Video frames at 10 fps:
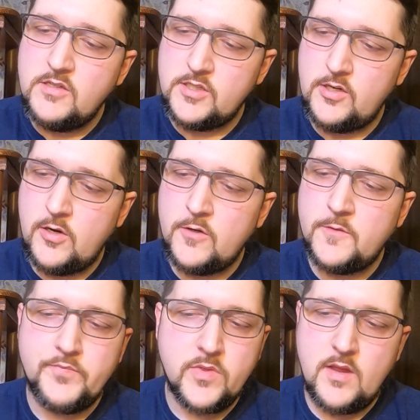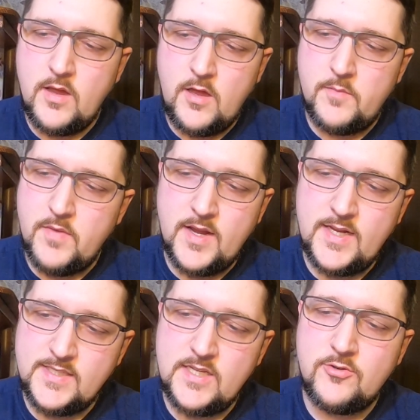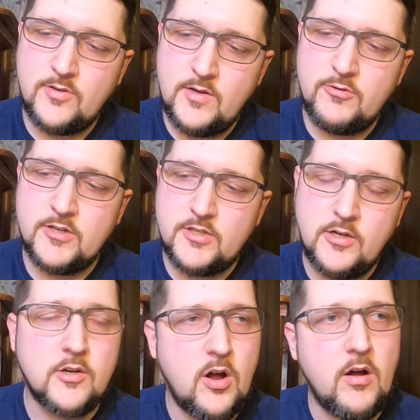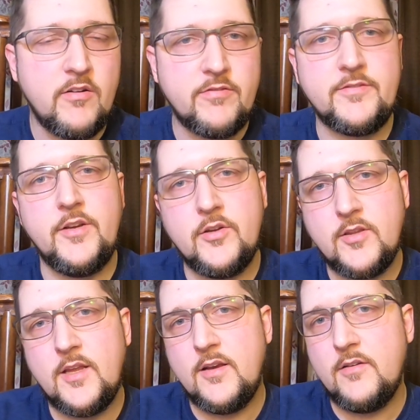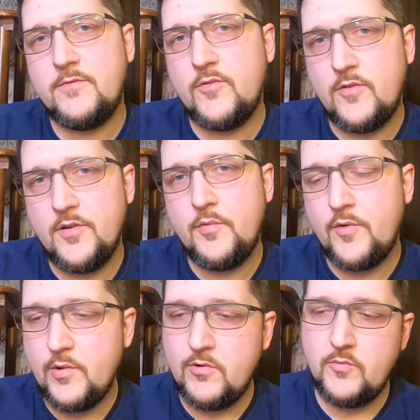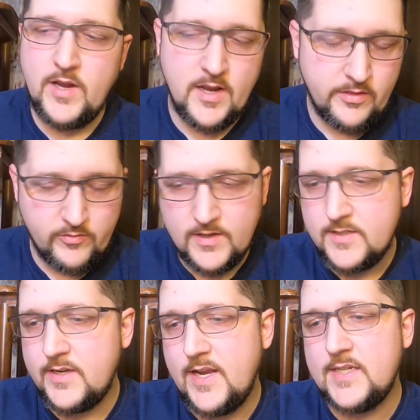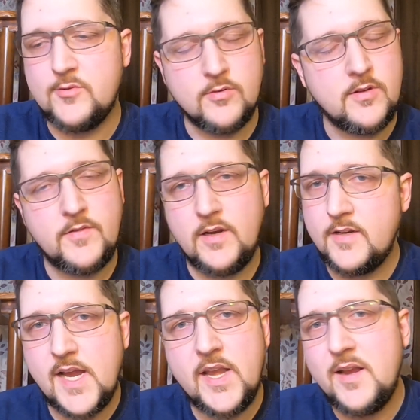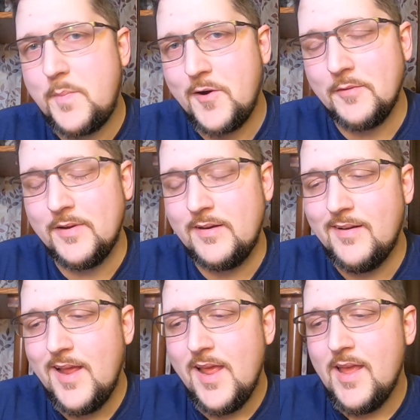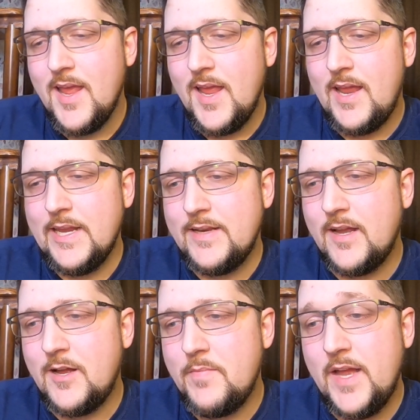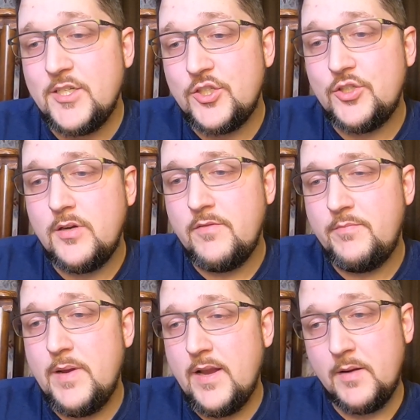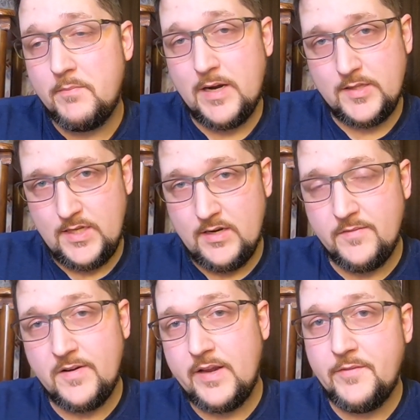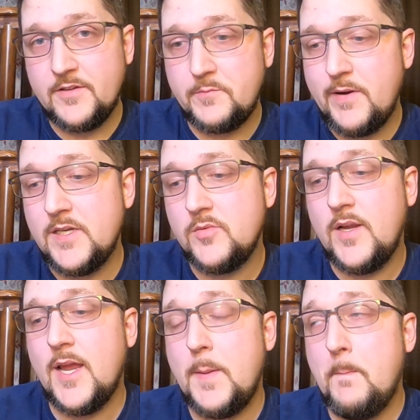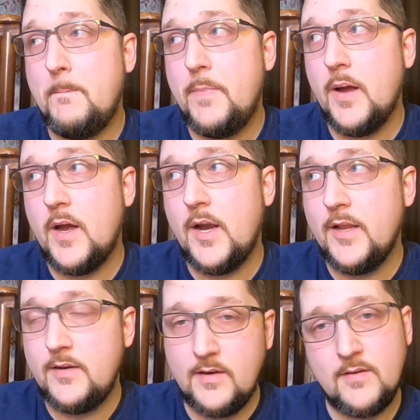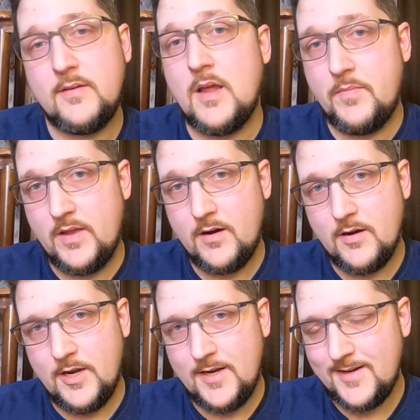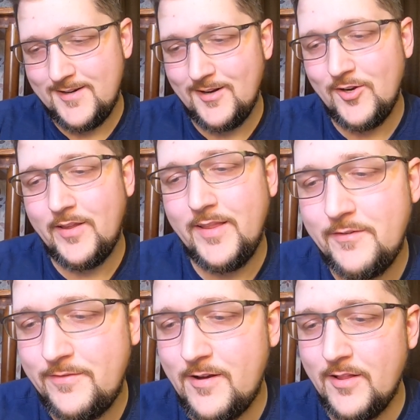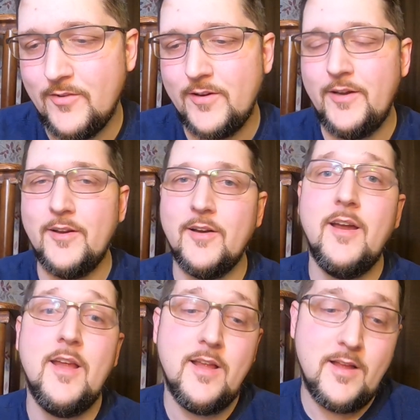So I guess that's really when it took off. You know, the end of 2021, we had 3 snakes, we're living in a tiny apartment, and that should have been about the end of it given the space we had, but it didn't stop there. Early the following year,